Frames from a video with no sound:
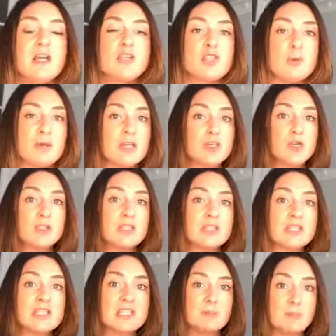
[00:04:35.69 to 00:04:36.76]
So make sure
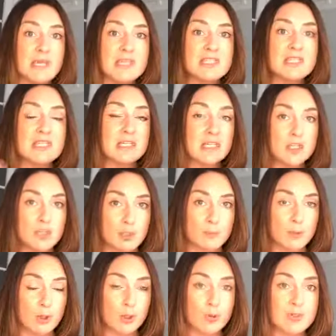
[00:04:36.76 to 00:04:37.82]
that the spacing in your
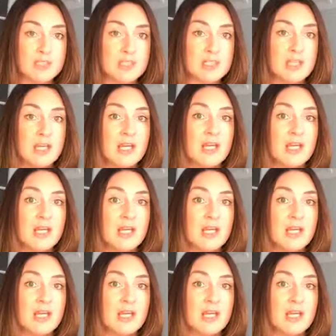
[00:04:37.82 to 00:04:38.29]
post